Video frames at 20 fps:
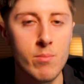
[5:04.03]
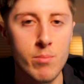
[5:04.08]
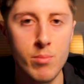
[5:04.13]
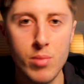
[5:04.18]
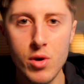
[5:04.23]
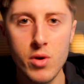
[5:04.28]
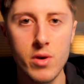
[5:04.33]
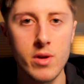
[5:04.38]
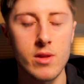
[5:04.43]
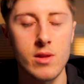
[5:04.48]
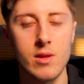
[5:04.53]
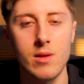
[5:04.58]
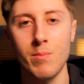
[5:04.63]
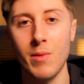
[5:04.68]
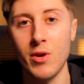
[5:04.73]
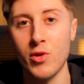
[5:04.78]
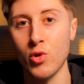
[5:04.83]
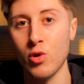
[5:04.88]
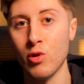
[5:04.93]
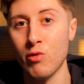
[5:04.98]
books,
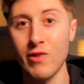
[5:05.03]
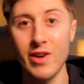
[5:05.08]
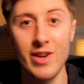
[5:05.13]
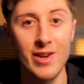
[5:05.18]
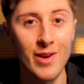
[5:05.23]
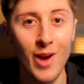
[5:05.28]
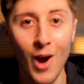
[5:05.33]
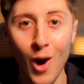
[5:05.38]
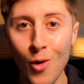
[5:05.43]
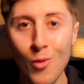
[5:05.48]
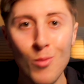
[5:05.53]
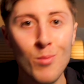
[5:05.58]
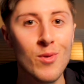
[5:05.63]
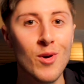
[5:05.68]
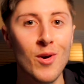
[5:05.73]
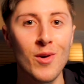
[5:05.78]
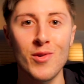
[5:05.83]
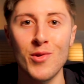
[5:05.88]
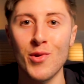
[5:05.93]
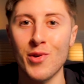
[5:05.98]
make sure you're reading old
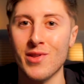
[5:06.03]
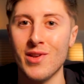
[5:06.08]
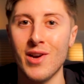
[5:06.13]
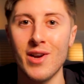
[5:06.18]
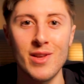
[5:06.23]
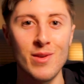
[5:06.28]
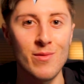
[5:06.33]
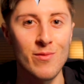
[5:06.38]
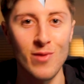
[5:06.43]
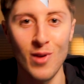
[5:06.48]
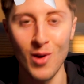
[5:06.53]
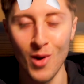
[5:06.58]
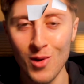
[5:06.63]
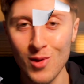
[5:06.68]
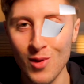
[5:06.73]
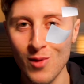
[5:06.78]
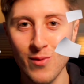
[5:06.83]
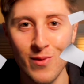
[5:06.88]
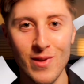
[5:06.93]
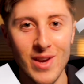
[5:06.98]
books, you're studying
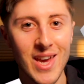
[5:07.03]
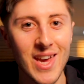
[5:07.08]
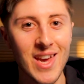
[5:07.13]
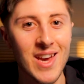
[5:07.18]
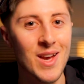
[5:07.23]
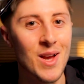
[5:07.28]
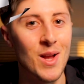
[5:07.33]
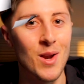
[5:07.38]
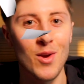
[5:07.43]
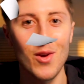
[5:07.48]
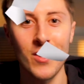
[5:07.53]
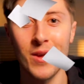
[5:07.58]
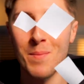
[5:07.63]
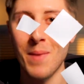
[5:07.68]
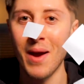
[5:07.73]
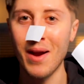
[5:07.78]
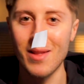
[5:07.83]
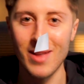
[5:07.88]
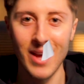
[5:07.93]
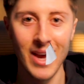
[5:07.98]
philosophy, looking
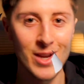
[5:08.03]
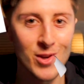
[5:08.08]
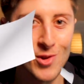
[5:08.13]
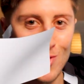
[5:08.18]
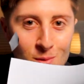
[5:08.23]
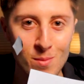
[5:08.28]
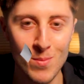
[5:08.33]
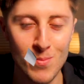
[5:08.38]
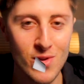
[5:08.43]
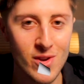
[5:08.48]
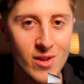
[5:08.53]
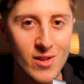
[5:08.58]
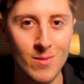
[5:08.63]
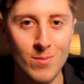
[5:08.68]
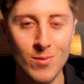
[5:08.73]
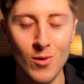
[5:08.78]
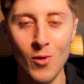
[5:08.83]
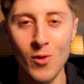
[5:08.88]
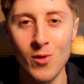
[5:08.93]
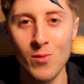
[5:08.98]
back to ancient
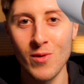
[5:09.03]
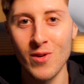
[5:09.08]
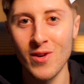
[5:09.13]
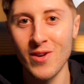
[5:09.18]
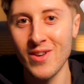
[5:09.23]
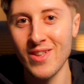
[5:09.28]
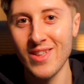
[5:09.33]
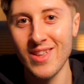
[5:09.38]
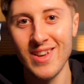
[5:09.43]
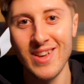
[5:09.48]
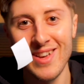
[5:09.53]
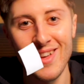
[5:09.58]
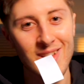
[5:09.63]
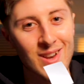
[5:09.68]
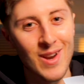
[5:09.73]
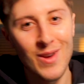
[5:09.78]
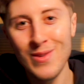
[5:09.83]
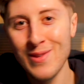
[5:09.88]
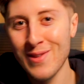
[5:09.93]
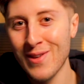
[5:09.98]
principles, because
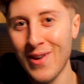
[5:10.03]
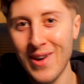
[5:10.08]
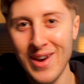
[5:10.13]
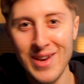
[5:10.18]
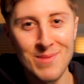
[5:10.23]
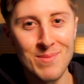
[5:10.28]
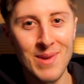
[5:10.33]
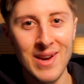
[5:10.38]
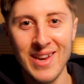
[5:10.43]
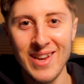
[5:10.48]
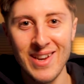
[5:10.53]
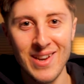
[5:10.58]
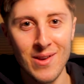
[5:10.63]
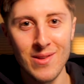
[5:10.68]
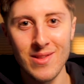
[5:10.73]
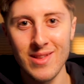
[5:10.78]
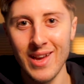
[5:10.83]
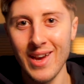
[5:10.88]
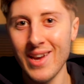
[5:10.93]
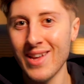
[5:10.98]
those guys back in
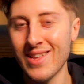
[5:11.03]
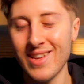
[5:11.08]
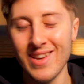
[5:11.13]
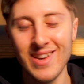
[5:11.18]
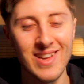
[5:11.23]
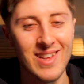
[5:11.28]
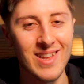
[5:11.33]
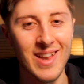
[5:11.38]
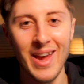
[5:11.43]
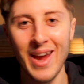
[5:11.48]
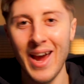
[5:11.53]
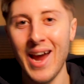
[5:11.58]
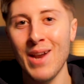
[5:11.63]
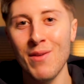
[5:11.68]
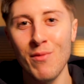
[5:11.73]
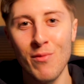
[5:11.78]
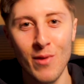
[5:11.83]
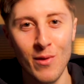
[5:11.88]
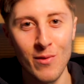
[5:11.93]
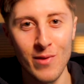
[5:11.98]
those days, they had
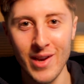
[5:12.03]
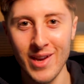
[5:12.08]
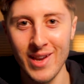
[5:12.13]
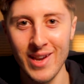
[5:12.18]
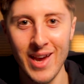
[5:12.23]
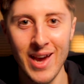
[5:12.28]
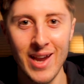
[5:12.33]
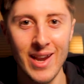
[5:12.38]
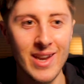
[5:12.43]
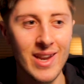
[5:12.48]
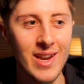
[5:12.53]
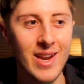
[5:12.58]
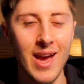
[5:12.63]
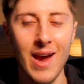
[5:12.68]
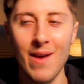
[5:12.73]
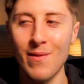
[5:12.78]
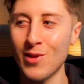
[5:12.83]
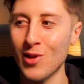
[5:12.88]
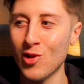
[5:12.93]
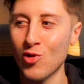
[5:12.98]
everything figured out. They didn't
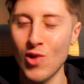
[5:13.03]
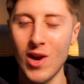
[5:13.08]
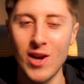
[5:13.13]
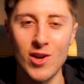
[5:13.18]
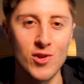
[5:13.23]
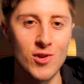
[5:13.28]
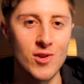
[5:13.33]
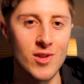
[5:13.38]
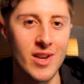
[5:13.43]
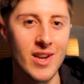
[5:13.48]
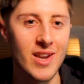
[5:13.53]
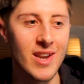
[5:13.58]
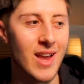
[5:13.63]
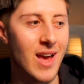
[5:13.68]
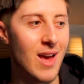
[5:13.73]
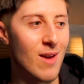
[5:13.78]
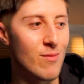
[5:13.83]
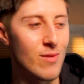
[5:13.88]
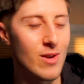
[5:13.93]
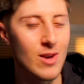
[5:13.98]
have distractions, they didn't
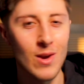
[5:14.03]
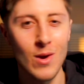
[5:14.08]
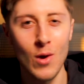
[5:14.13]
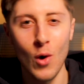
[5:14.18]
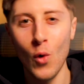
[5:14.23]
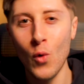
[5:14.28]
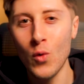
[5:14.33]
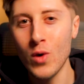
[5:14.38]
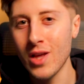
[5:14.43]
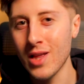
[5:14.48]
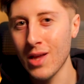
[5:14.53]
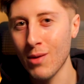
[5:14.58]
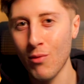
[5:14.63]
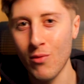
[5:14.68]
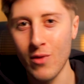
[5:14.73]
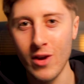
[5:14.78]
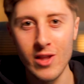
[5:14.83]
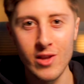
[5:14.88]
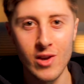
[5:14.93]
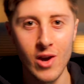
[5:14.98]
have all these other
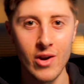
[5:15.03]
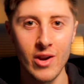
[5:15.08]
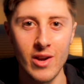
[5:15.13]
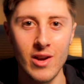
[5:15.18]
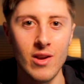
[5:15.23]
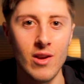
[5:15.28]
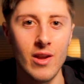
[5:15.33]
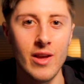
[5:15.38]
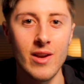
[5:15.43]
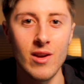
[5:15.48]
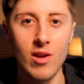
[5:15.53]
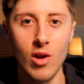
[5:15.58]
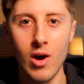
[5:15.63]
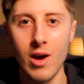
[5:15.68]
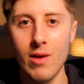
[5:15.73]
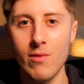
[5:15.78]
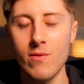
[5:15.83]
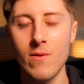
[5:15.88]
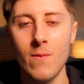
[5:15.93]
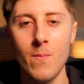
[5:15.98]
things going on in
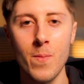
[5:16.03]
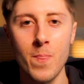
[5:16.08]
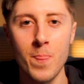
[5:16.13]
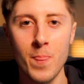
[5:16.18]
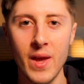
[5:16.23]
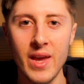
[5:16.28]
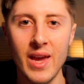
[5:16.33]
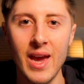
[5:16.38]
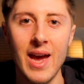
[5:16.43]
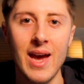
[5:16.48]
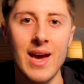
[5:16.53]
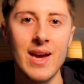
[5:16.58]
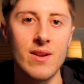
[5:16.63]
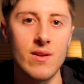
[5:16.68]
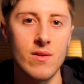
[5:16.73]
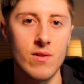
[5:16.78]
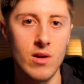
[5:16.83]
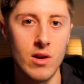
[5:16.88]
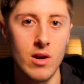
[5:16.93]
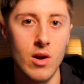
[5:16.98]
life. They had
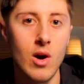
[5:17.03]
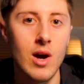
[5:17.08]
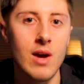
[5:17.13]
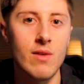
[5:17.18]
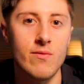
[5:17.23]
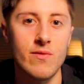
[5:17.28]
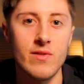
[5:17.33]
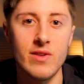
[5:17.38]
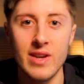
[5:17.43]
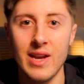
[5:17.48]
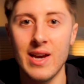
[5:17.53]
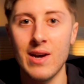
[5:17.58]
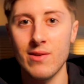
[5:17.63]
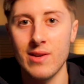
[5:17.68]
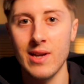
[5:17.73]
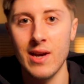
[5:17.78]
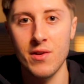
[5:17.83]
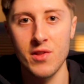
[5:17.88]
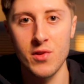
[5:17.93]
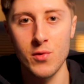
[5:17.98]
life nailed
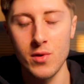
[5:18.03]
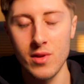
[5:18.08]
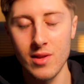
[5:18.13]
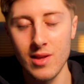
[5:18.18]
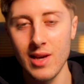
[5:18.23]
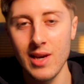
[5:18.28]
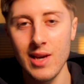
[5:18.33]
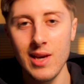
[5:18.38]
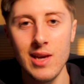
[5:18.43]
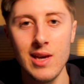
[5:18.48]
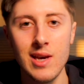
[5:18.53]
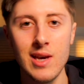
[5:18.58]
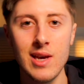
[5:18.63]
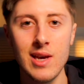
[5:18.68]
down to a T,